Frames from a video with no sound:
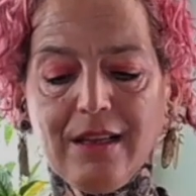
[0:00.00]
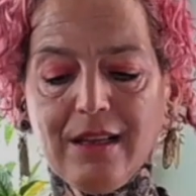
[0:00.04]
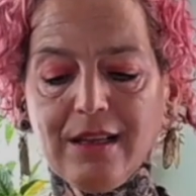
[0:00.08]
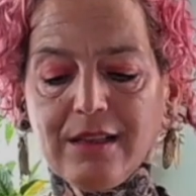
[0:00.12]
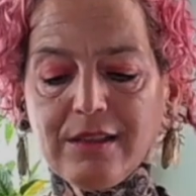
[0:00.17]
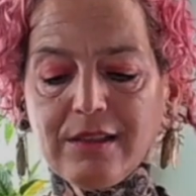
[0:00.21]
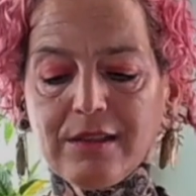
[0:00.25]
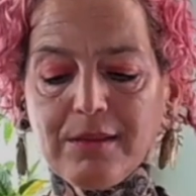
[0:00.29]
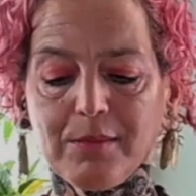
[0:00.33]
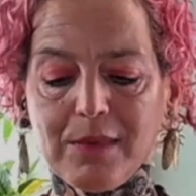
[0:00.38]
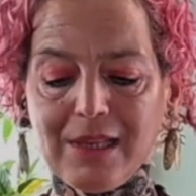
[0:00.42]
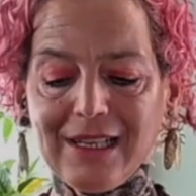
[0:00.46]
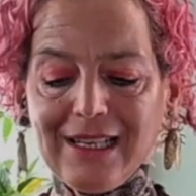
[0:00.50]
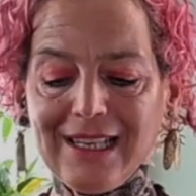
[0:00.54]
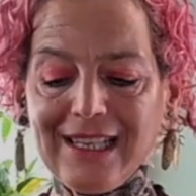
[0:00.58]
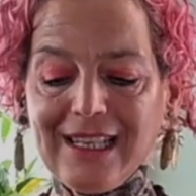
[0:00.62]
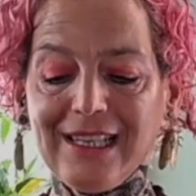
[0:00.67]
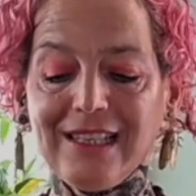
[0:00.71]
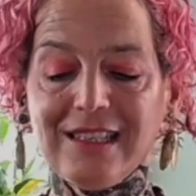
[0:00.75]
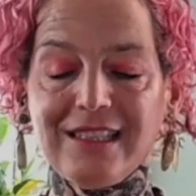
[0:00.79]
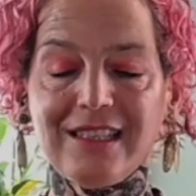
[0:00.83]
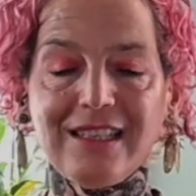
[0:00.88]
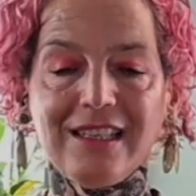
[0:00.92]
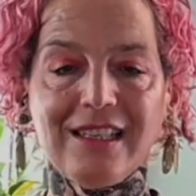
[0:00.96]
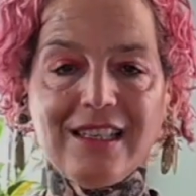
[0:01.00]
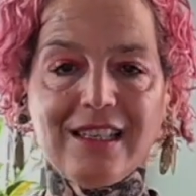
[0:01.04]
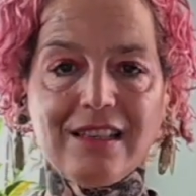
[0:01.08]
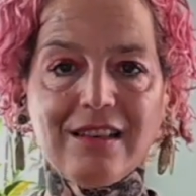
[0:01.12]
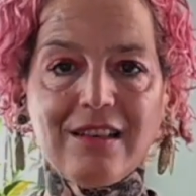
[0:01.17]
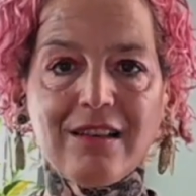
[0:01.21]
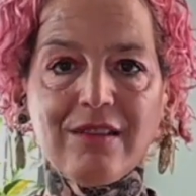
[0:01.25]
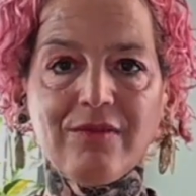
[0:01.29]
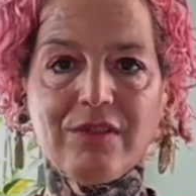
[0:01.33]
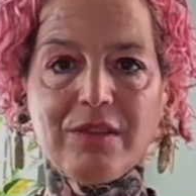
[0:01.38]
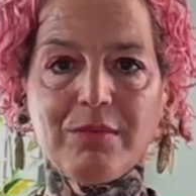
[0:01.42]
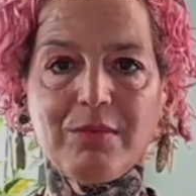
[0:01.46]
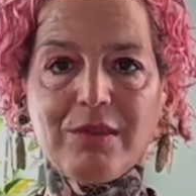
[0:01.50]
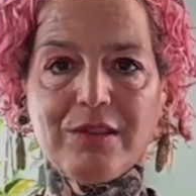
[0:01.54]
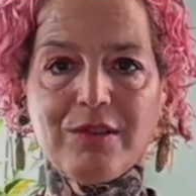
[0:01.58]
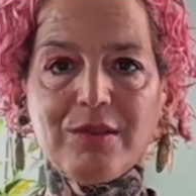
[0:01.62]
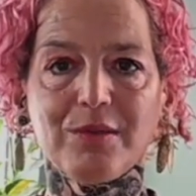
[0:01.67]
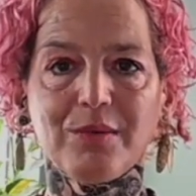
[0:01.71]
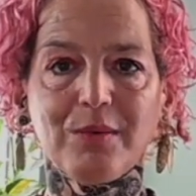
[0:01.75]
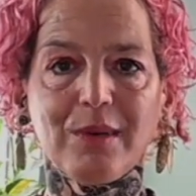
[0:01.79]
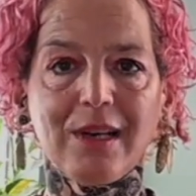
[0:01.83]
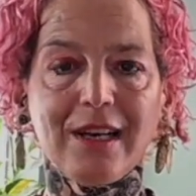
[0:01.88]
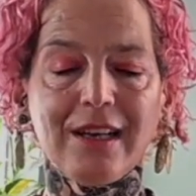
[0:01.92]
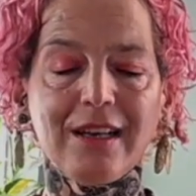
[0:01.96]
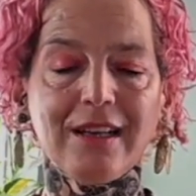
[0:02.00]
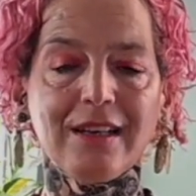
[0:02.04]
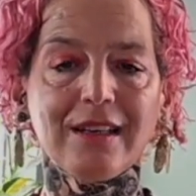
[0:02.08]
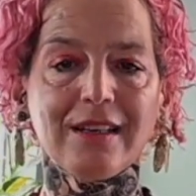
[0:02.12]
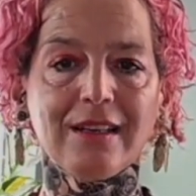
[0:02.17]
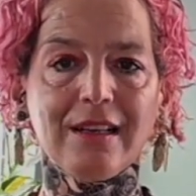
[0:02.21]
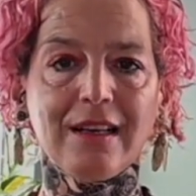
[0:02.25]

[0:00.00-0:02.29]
something easy and comfortable to wear.